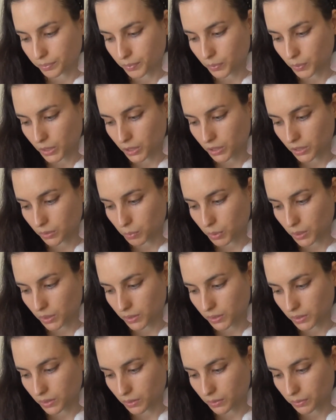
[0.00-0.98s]
Russian
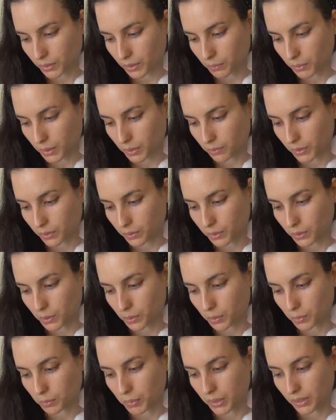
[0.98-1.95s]
belongs to the family of
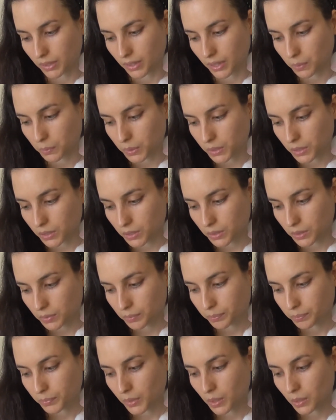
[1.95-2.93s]
Indo-European languages,
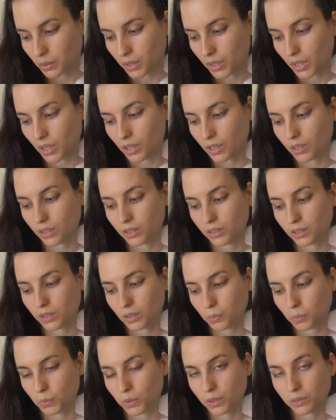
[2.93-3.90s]
and it is
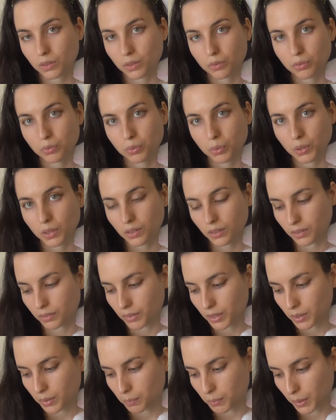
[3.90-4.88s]
the one of the four
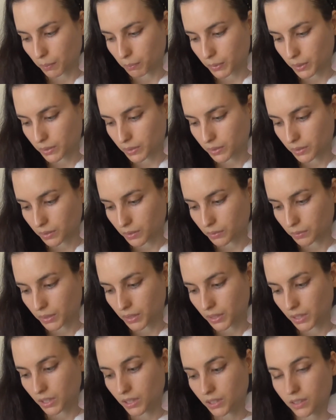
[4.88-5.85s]
living members of
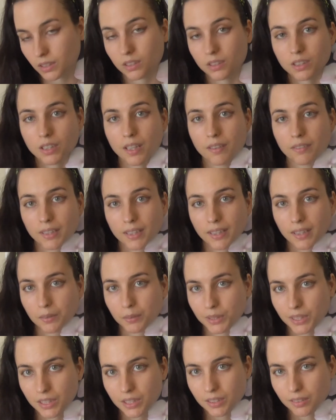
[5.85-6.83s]
the East Slavic
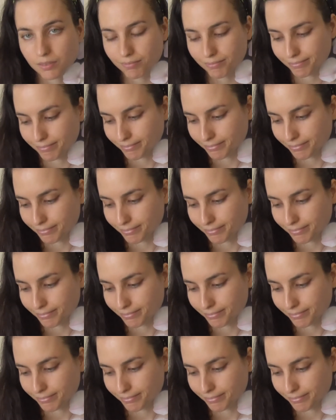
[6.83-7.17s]
languages.